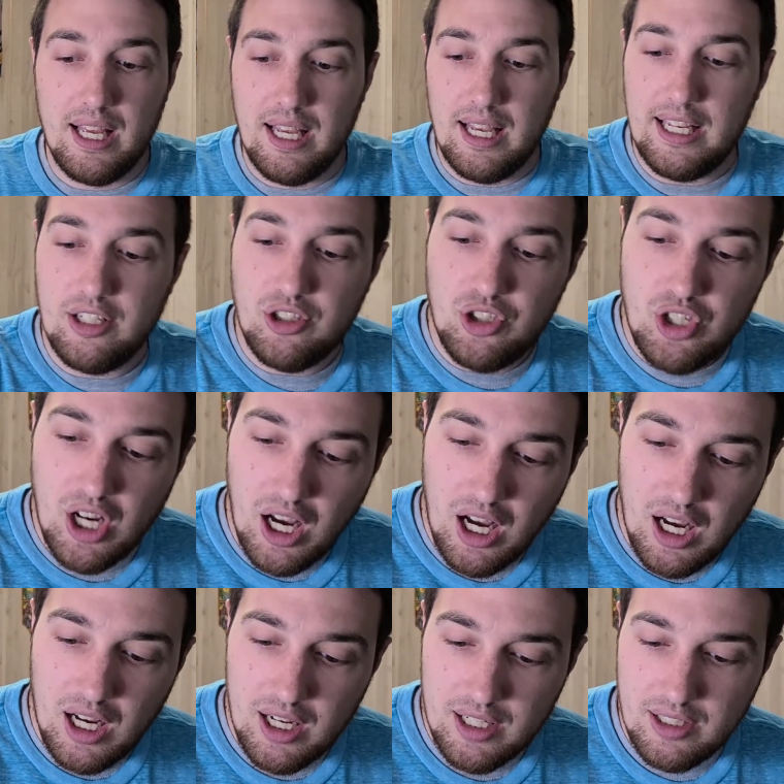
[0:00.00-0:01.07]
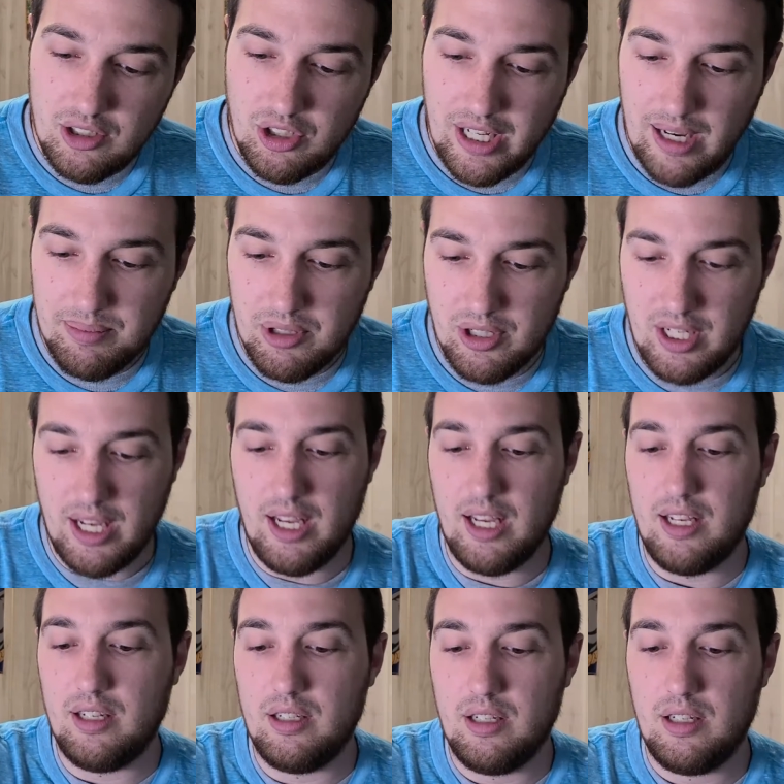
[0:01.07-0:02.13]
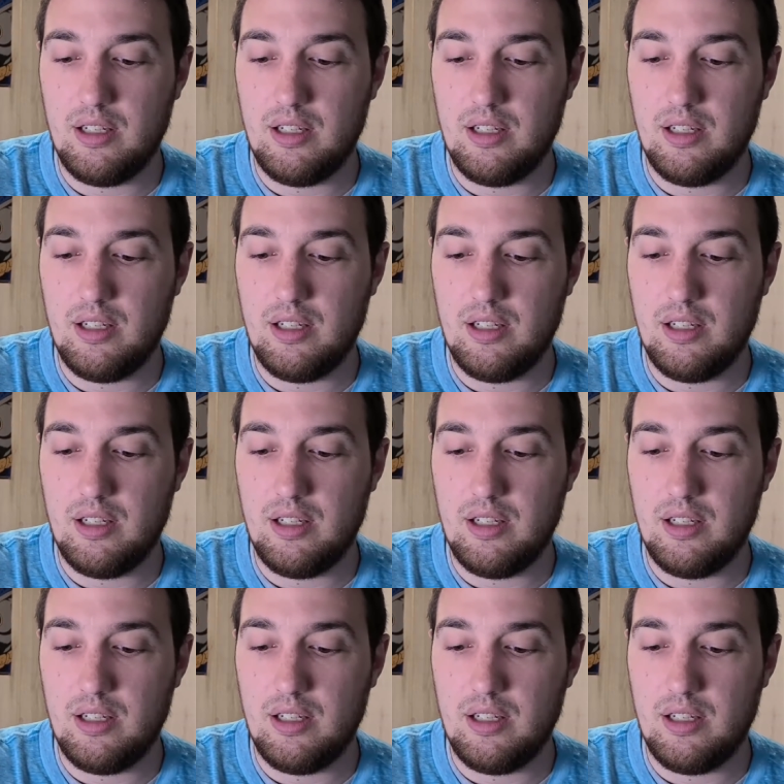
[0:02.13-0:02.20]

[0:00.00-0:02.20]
in John chapter 10,